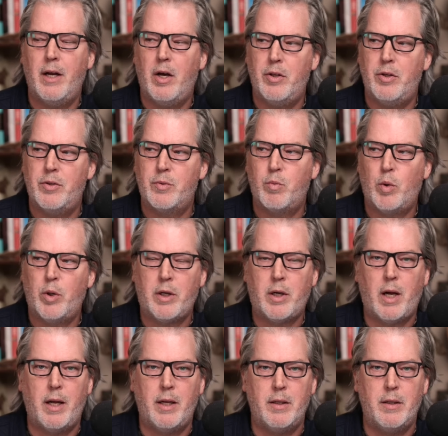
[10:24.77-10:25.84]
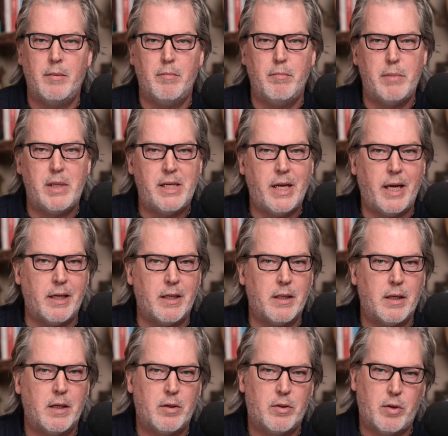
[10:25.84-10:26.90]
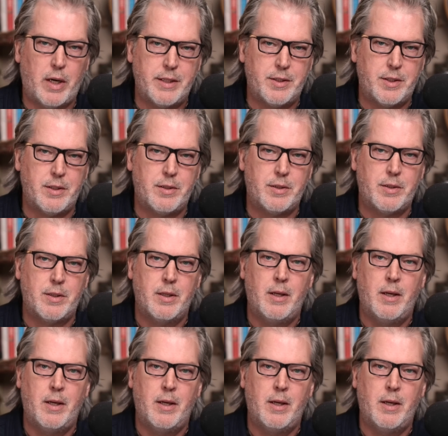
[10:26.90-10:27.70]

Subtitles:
others' work on meaning crisis.